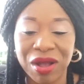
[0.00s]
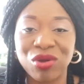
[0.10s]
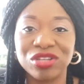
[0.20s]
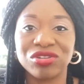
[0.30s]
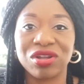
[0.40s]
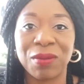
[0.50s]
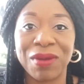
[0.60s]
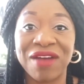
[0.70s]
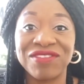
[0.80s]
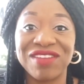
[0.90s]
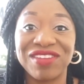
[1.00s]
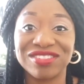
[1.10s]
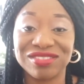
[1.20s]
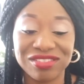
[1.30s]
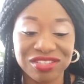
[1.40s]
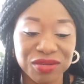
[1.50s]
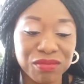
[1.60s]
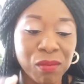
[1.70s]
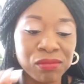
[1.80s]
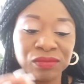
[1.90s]
I've never seen
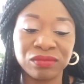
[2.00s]
him,